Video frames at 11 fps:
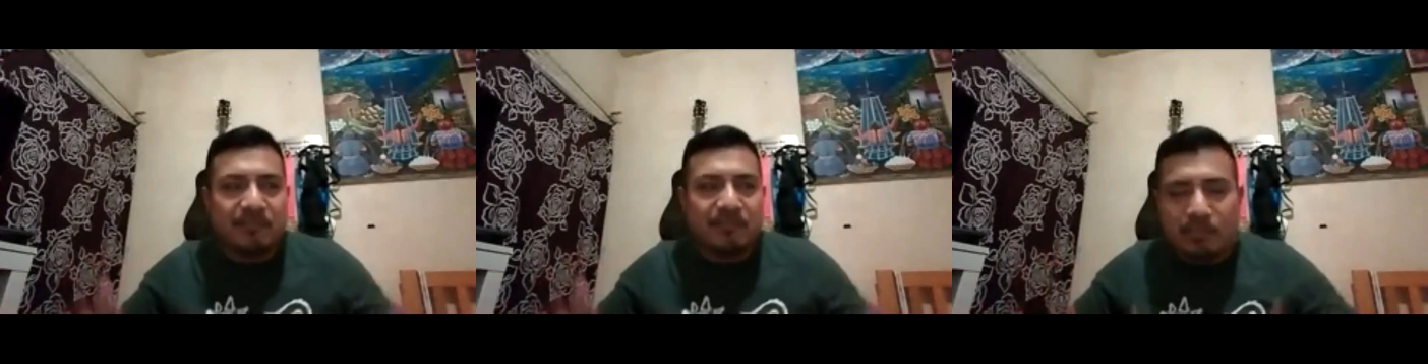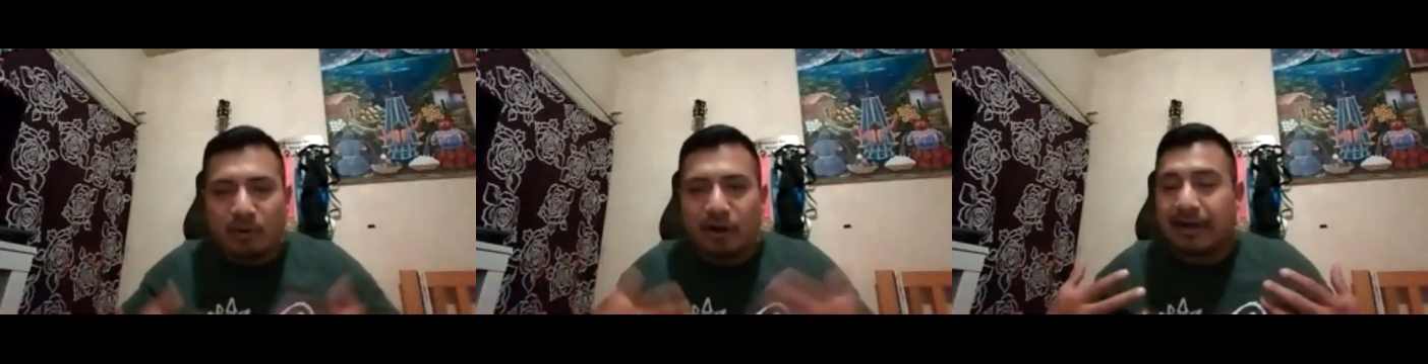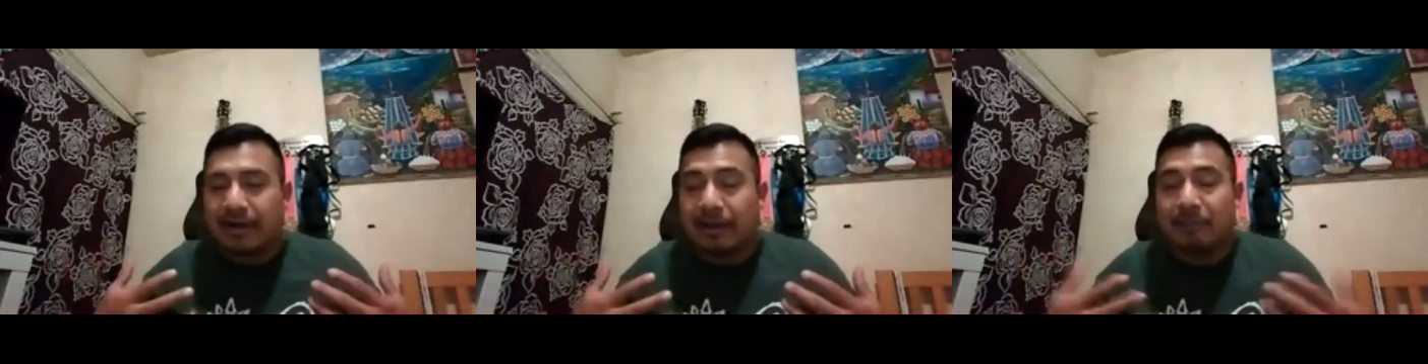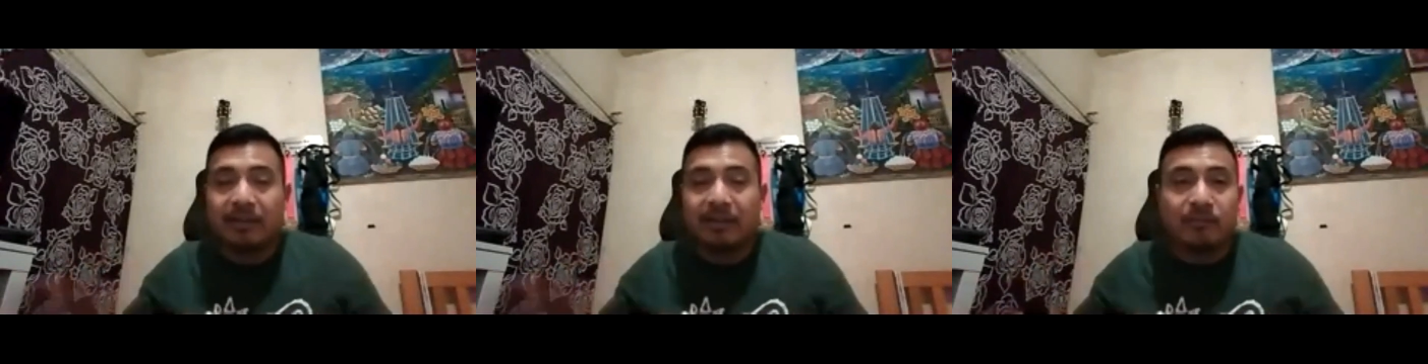people are, I
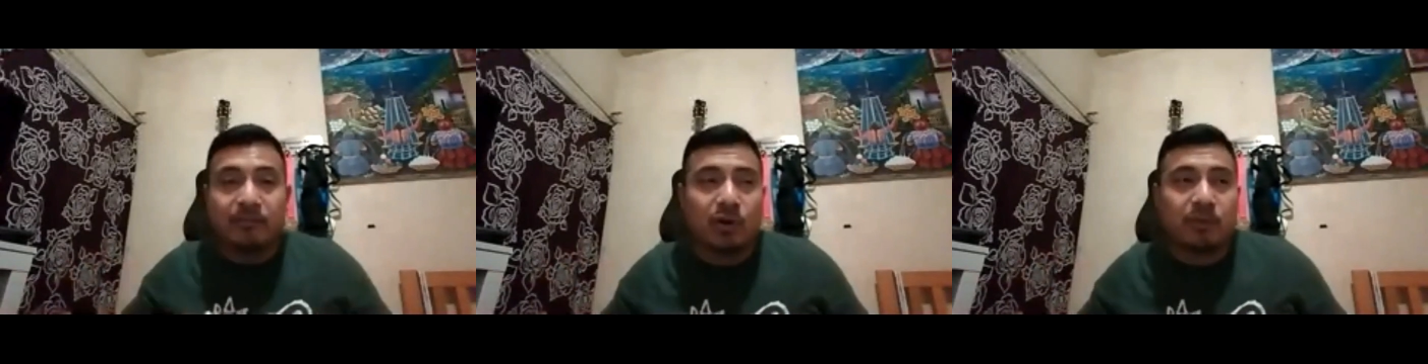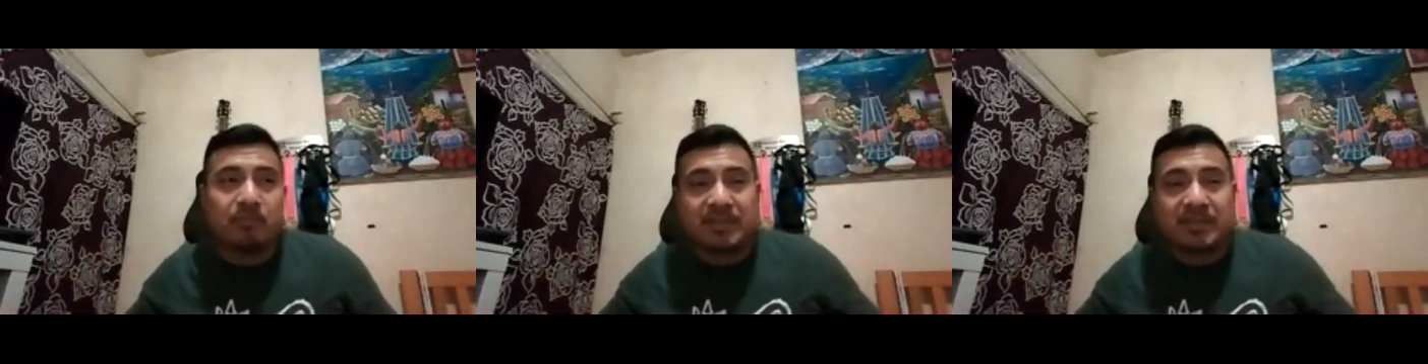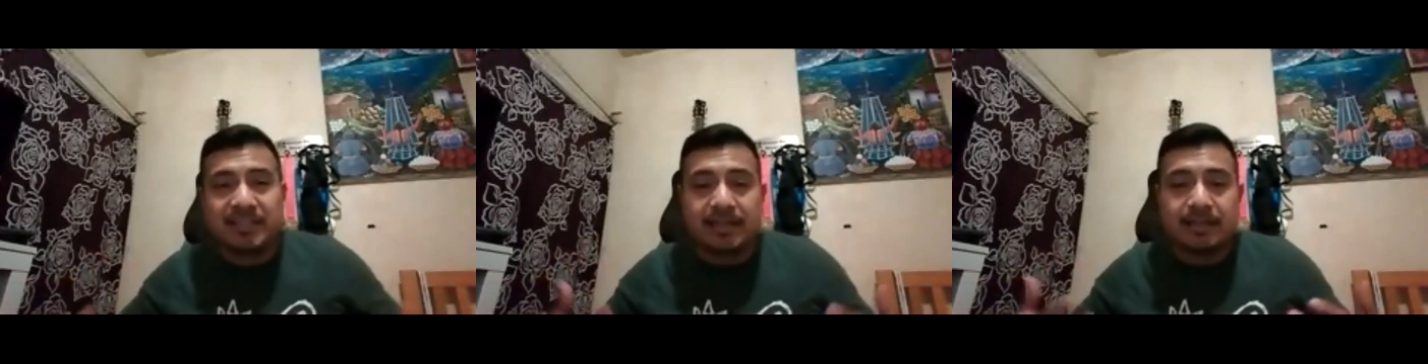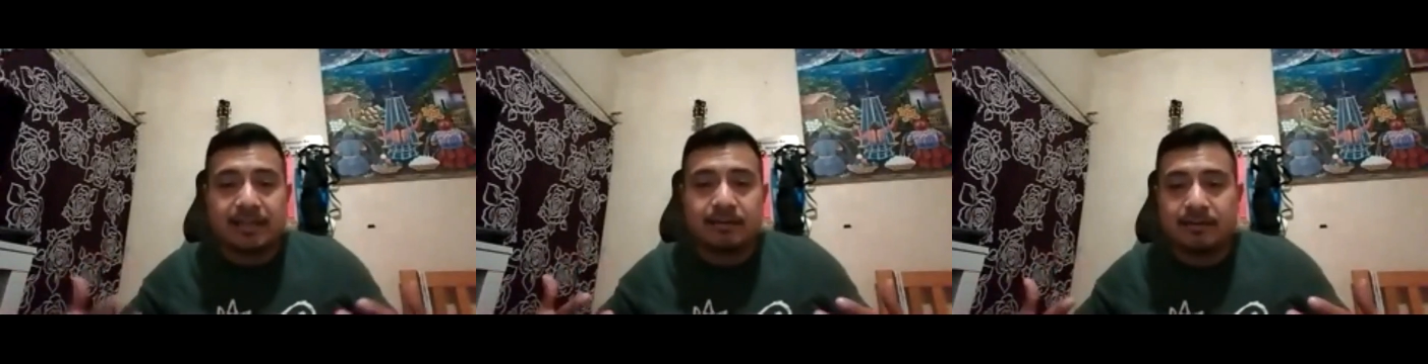believe, more busy
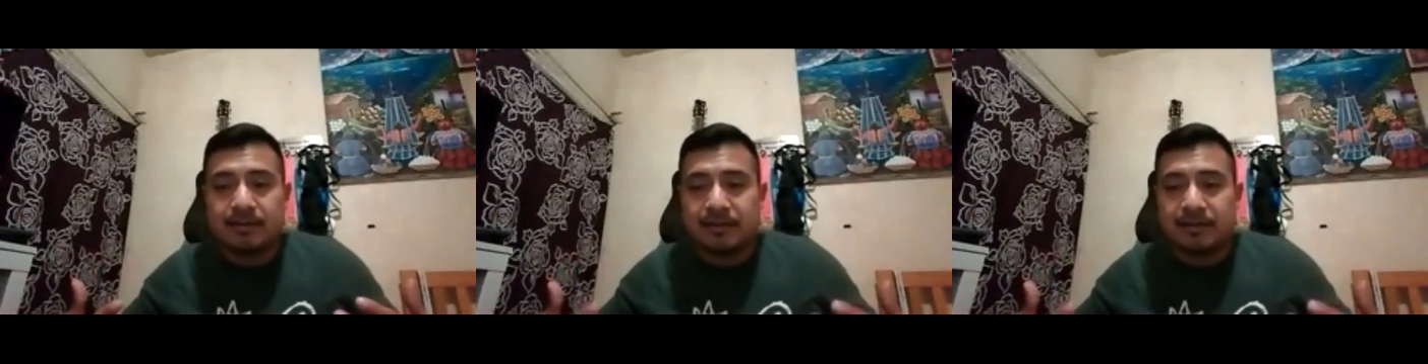than